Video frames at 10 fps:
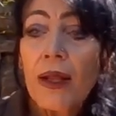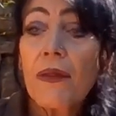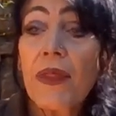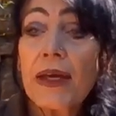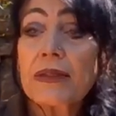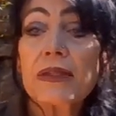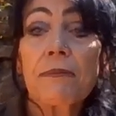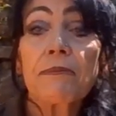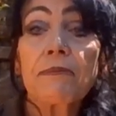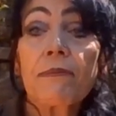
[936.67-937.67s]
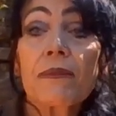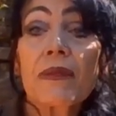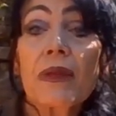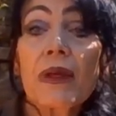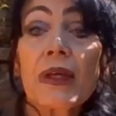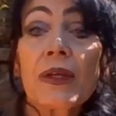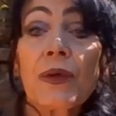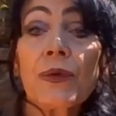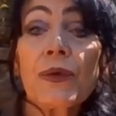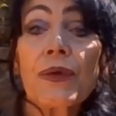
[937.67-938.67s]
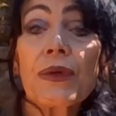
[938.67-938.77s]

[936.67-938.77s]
that, you know,